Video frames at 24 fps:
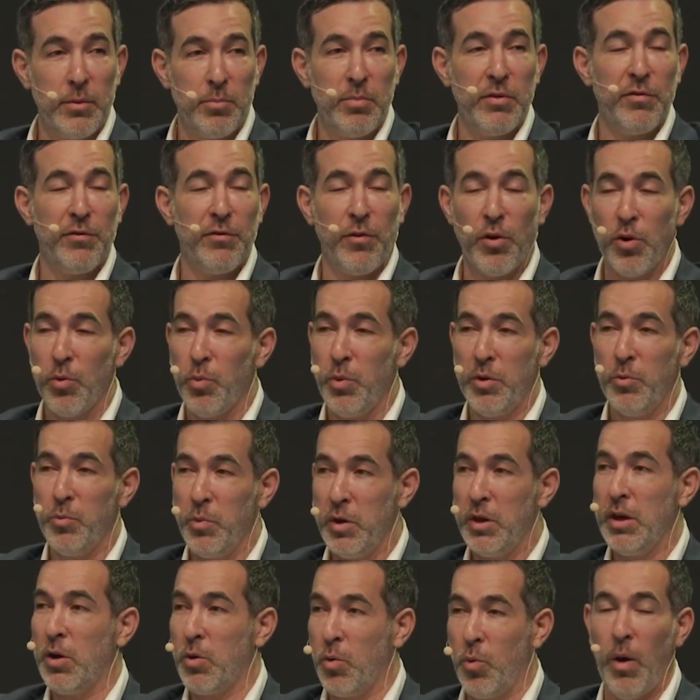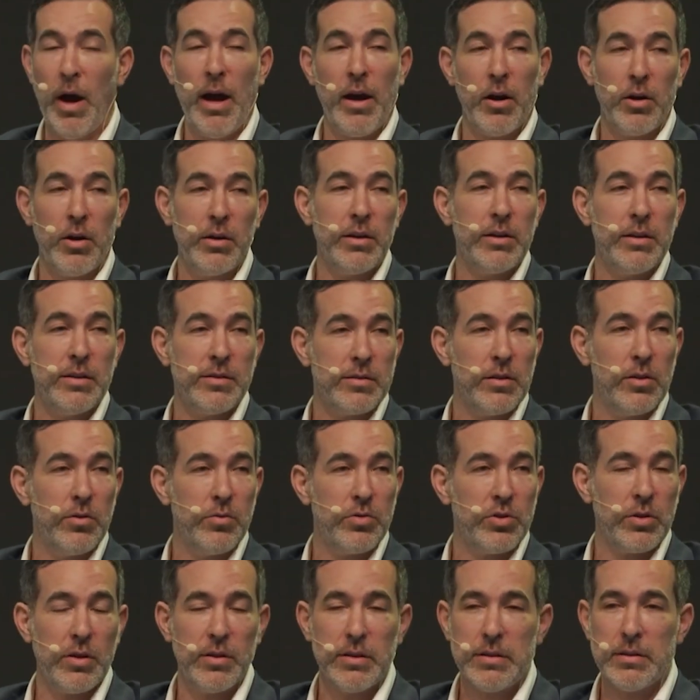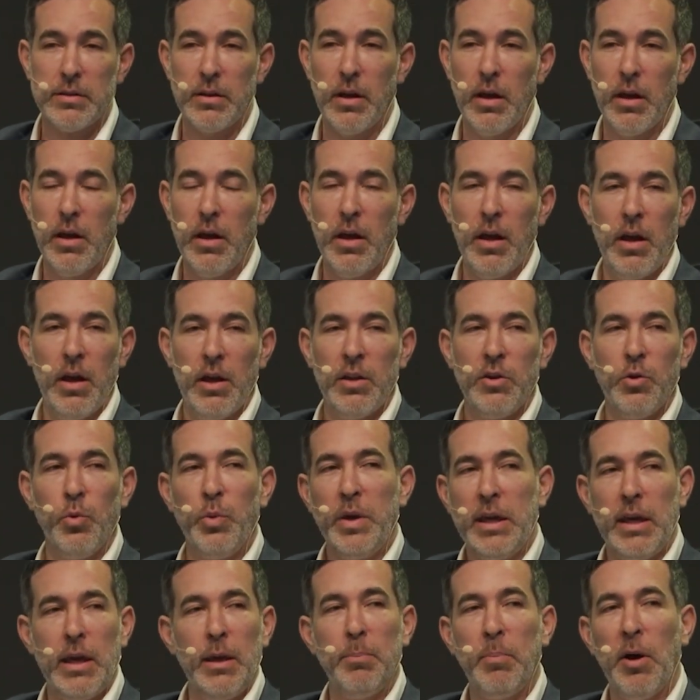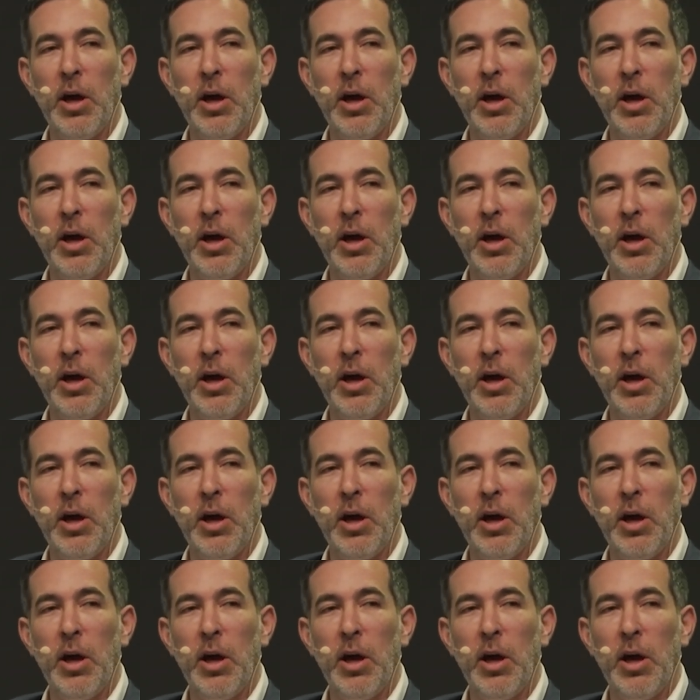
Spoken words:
before when we acquired these solutions? Do we keep